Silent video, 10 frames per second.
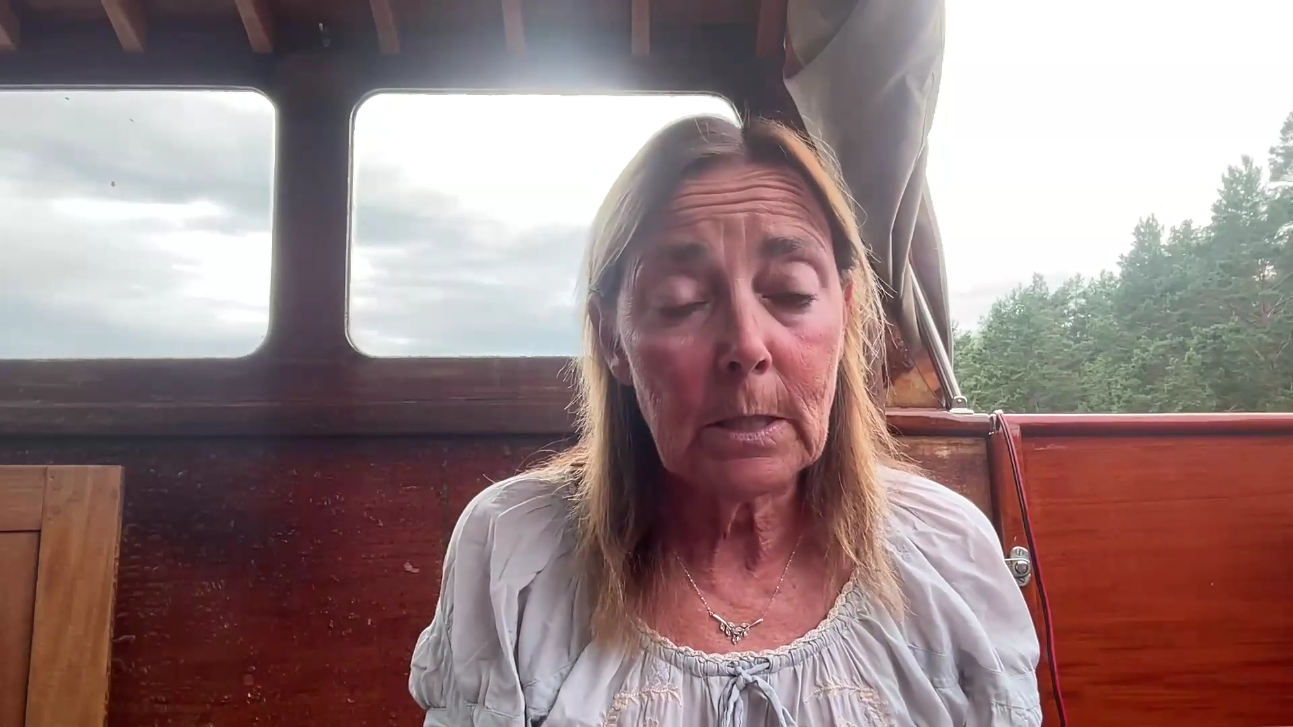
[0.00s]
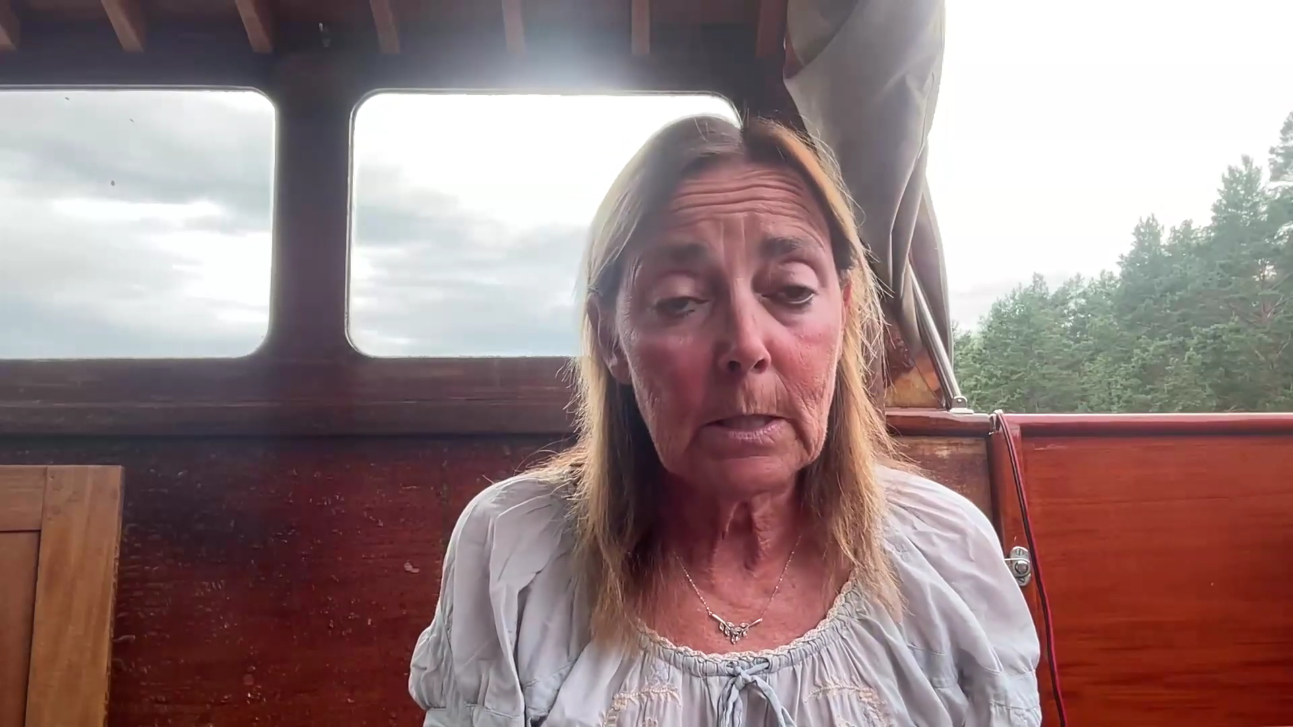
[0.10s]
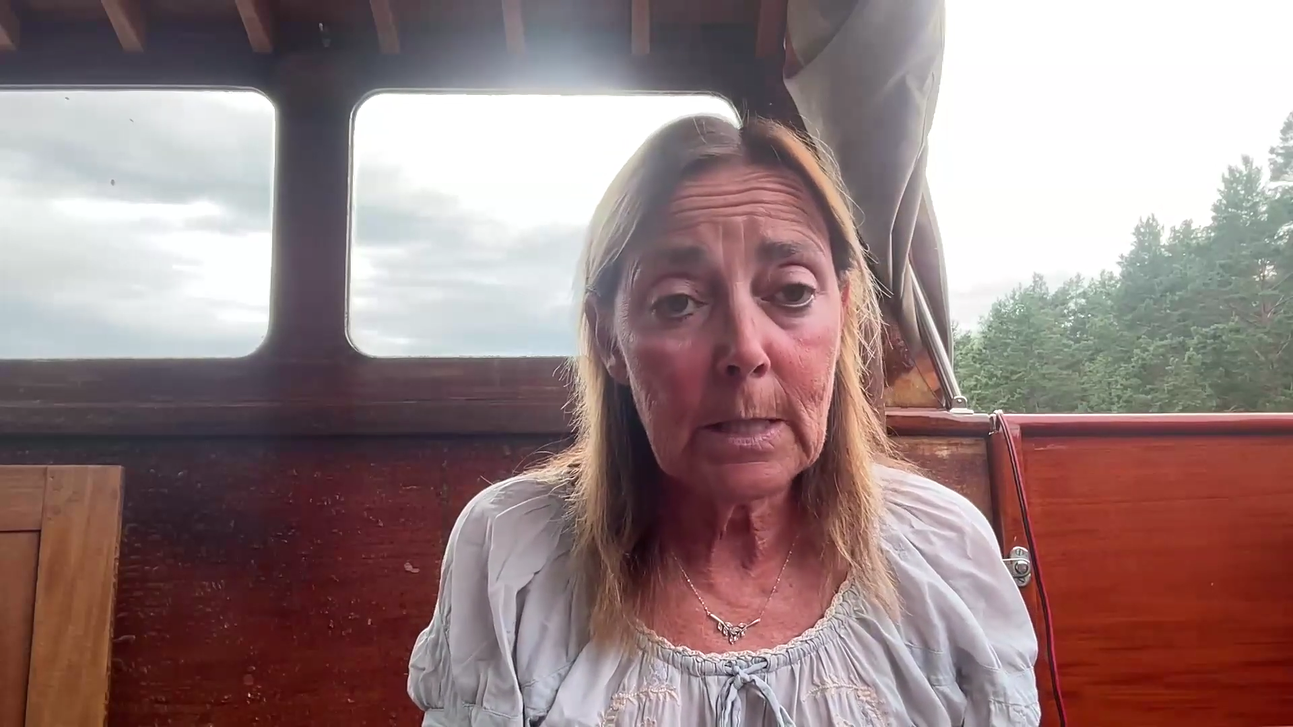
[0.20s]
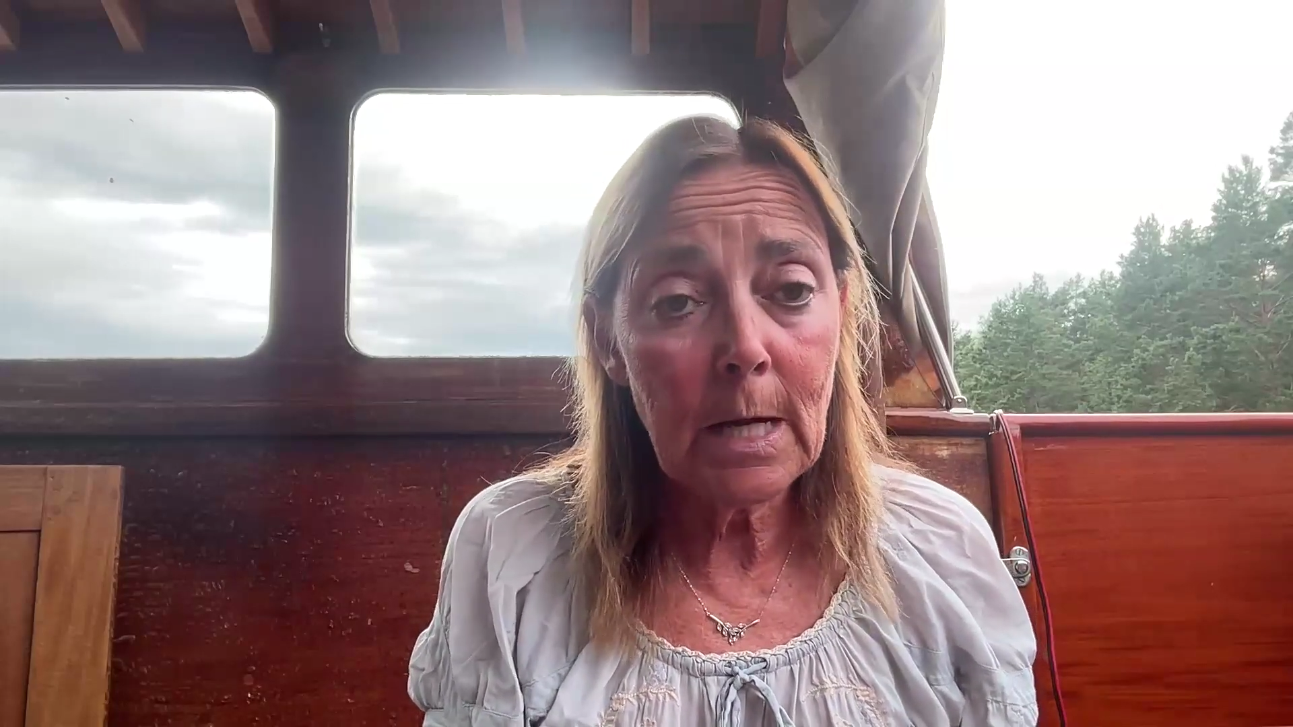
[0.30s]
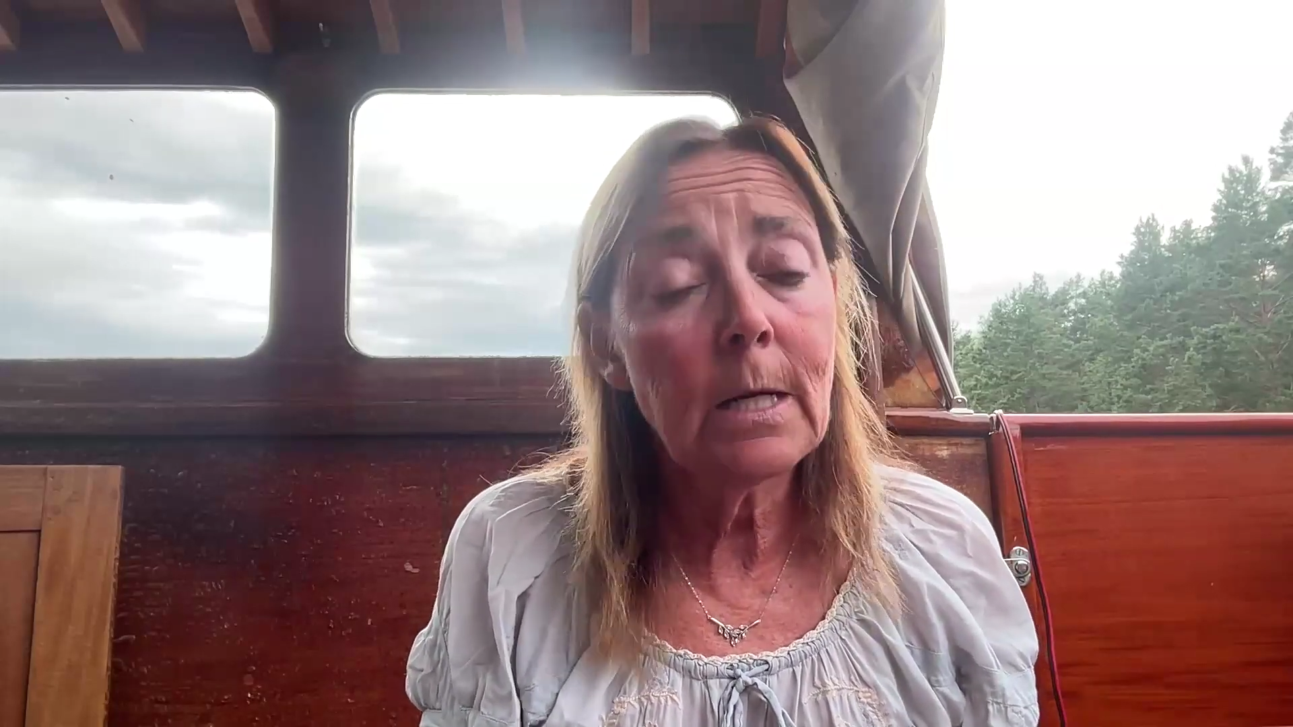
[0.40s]
in
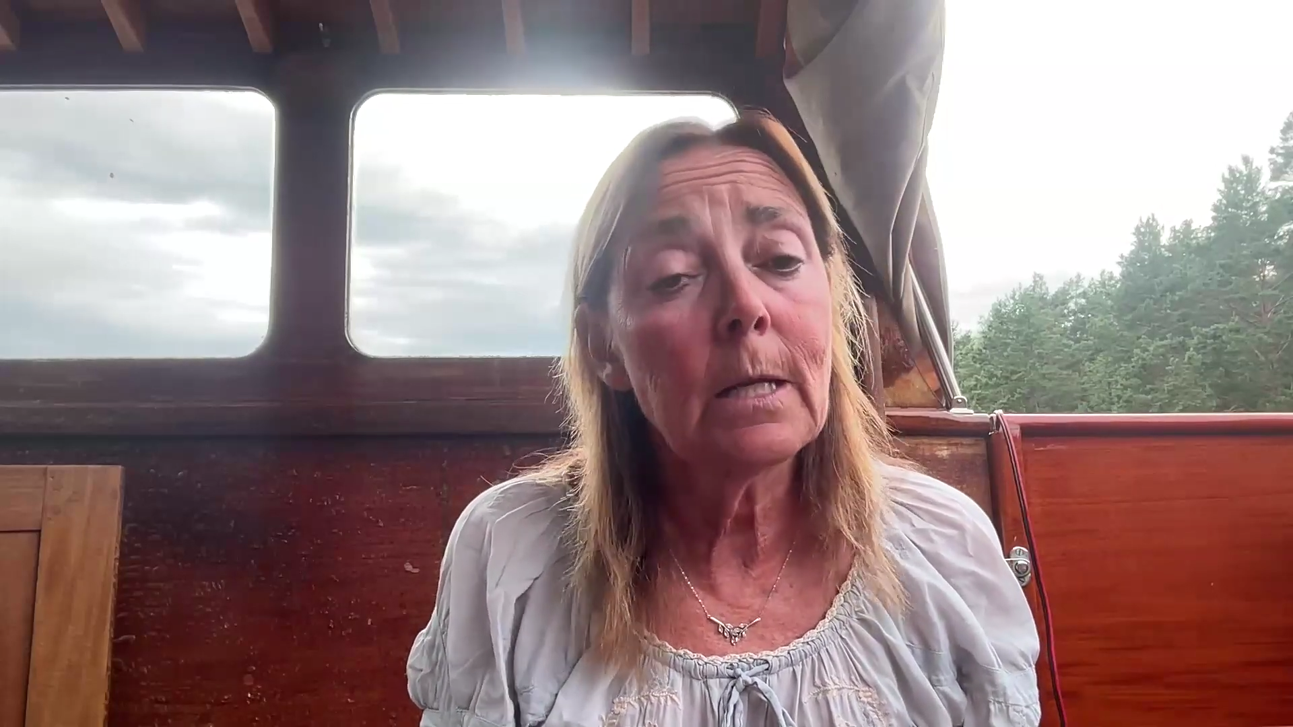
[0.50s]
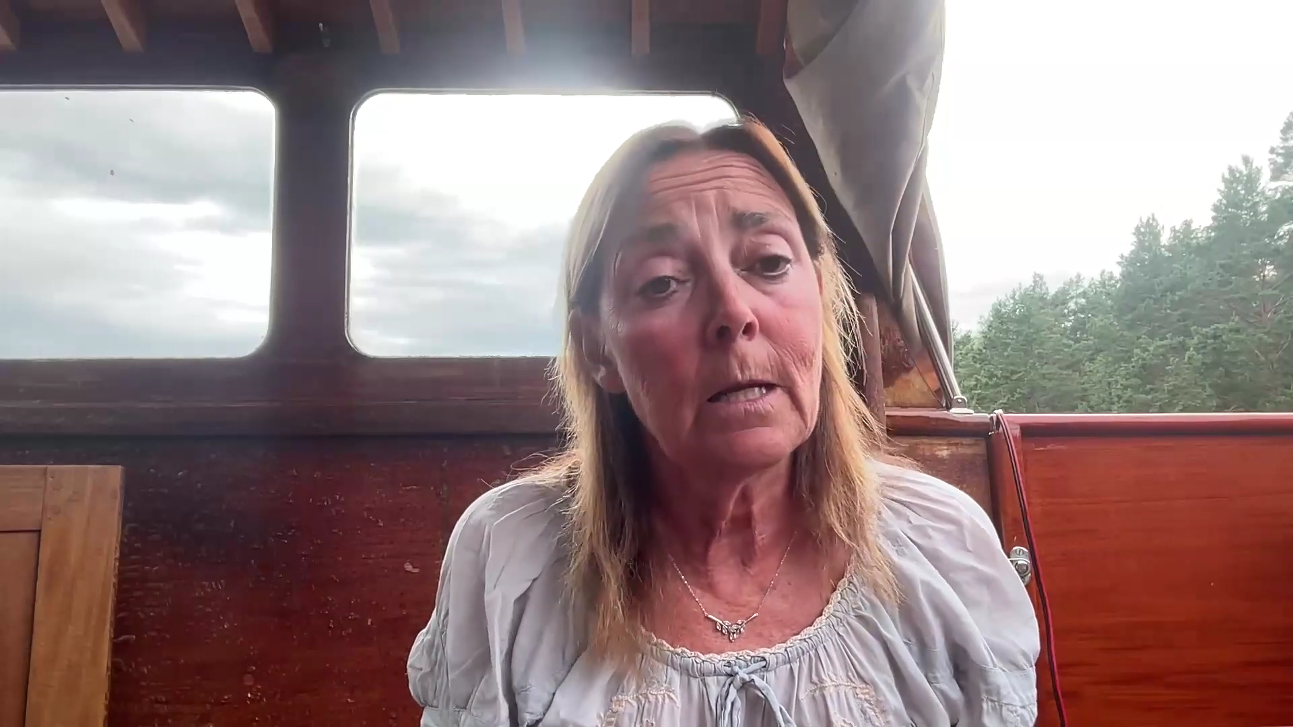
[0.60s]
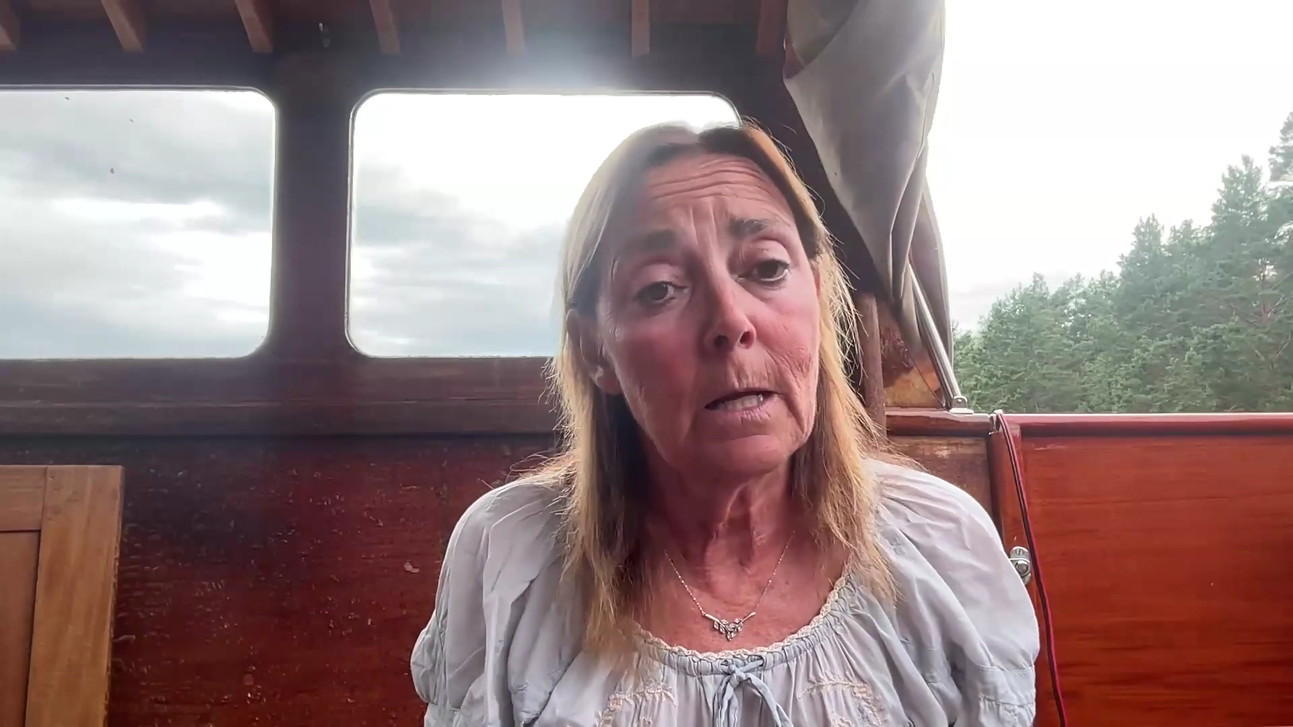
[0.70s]
the standard,